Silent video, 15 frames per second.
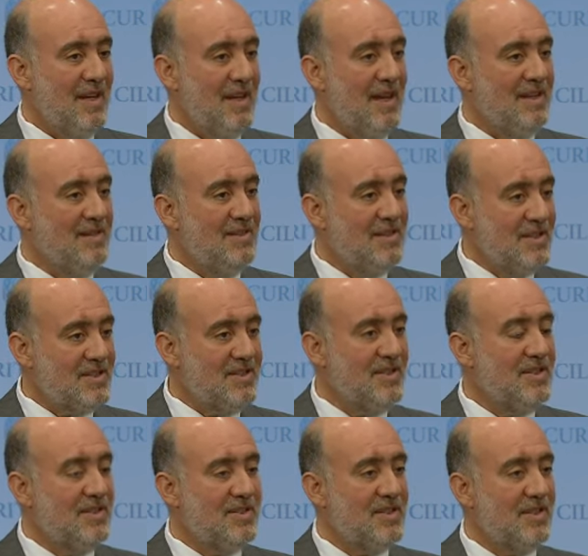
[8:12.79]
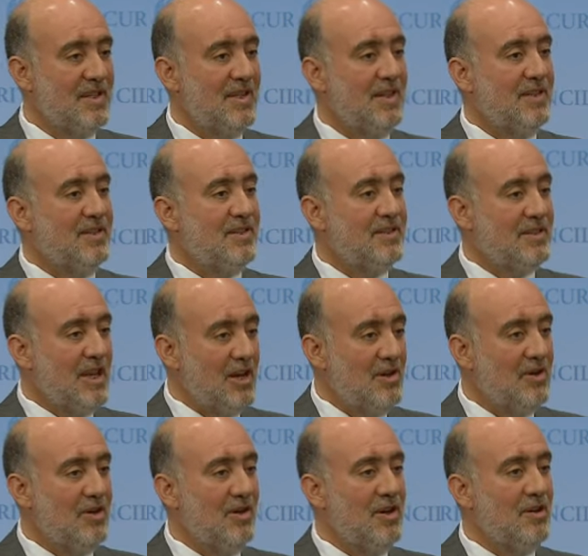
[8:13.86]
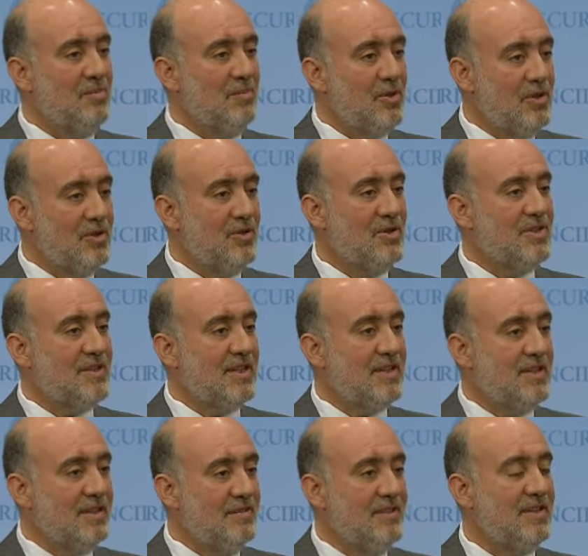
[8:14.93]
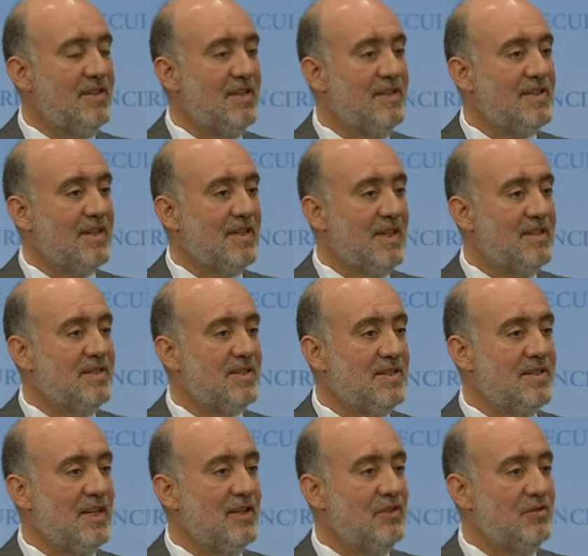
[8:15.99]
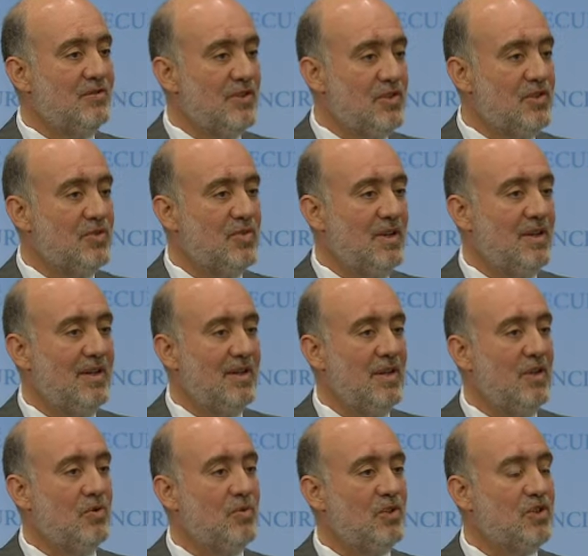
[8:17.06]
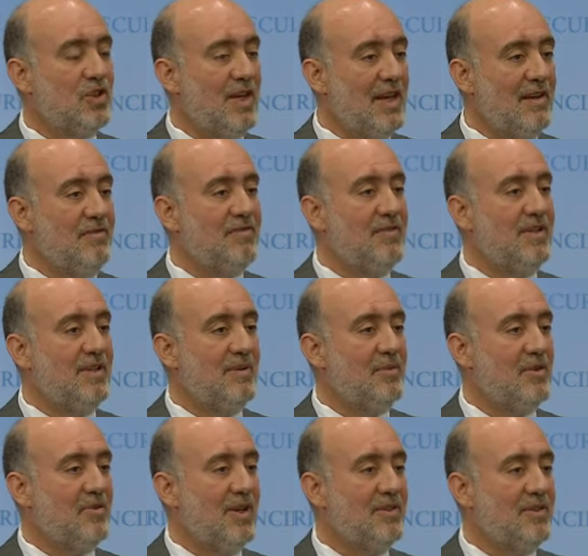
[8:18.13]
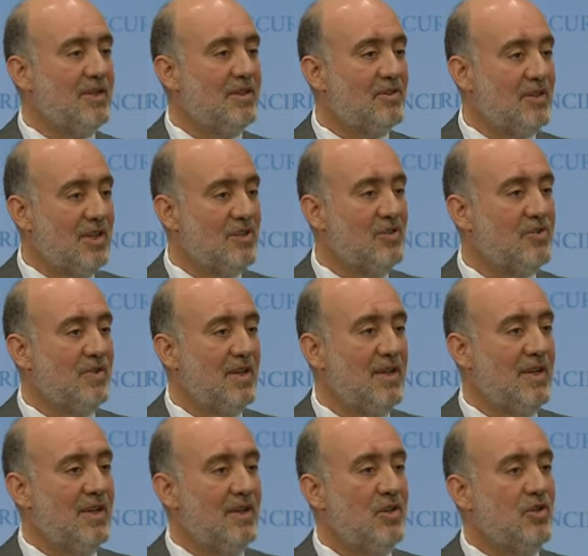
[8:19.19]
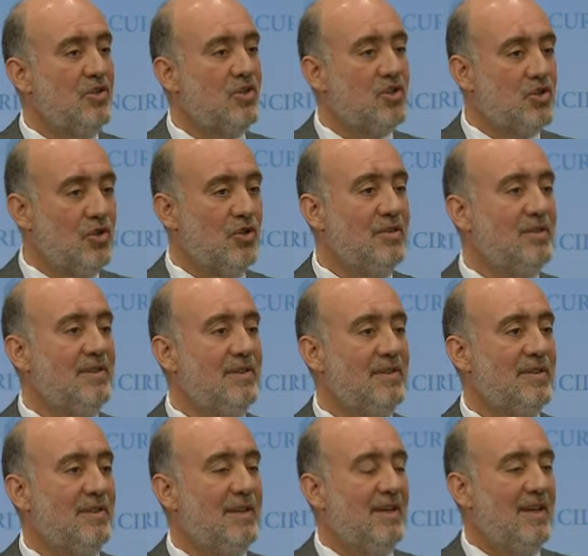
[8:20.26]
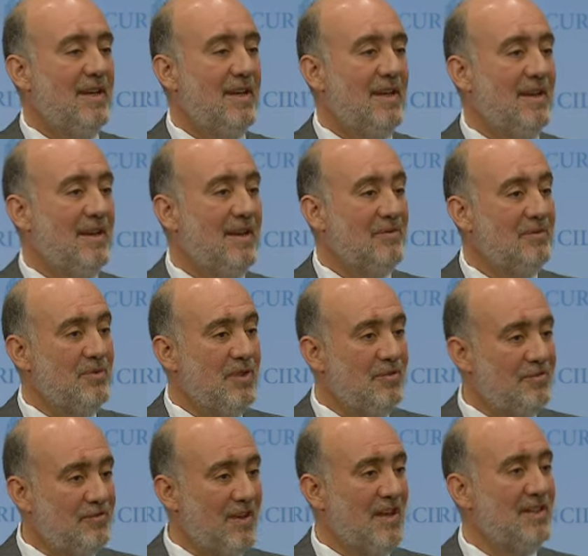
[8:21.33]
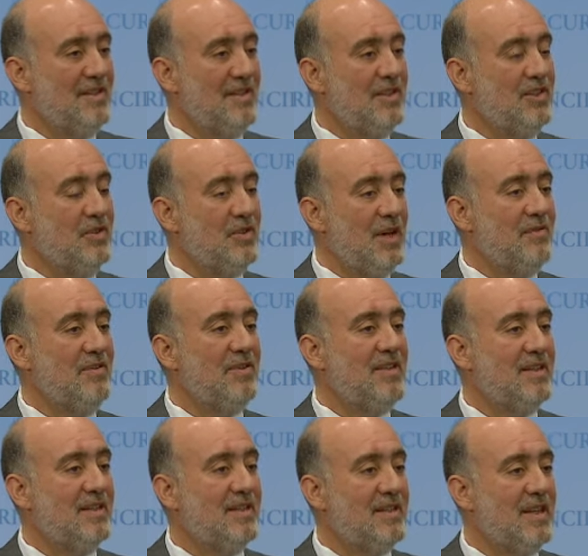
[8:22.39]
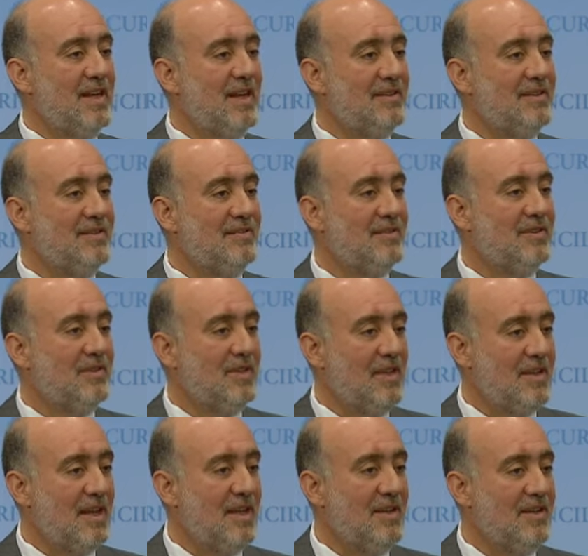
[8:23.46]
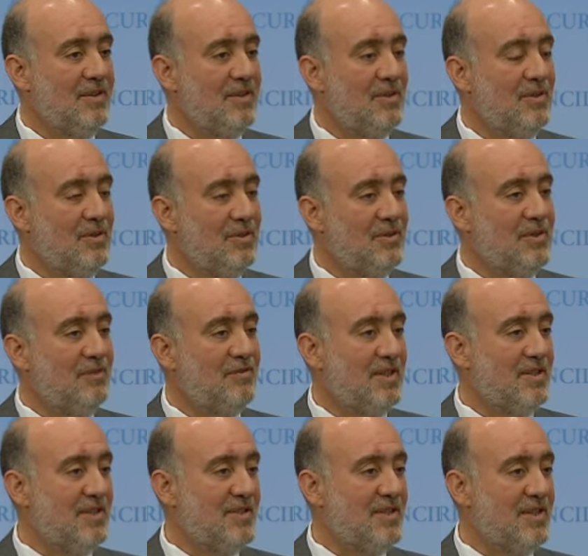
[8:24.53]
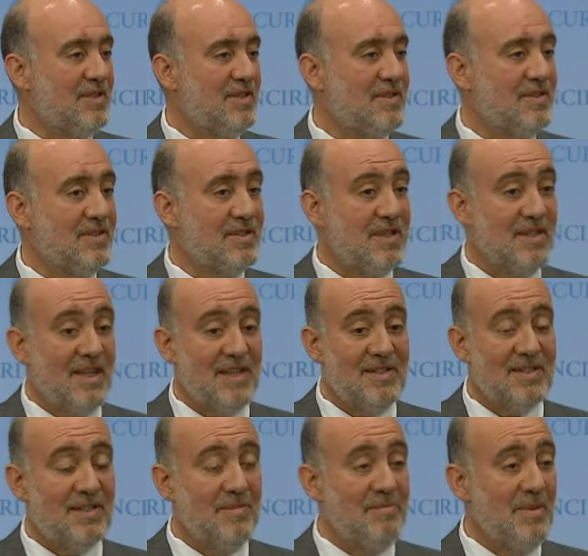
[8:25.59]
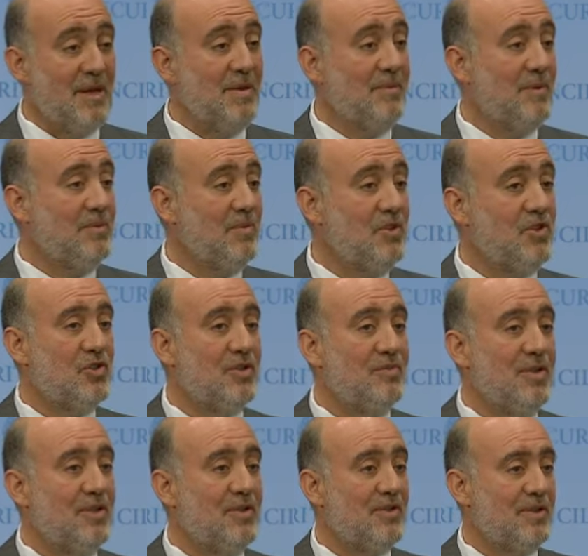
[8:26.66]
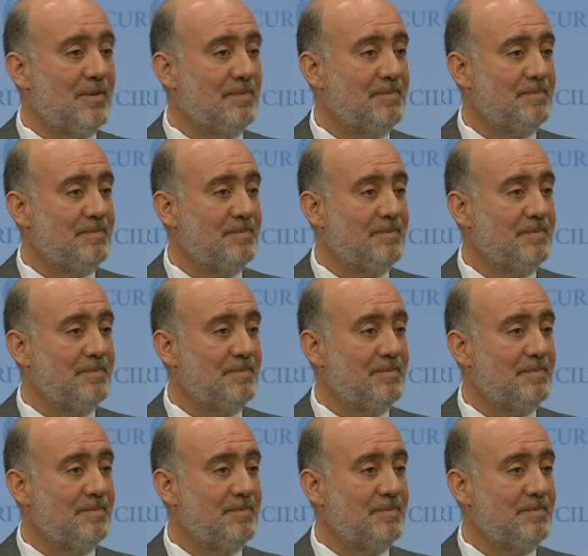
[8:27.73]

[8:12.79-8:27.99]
And this is terror and murderous activities against the state of Israel, which every democratic country should defend and do everything it can again to defend its citizens. And that's the minimum we should be doing.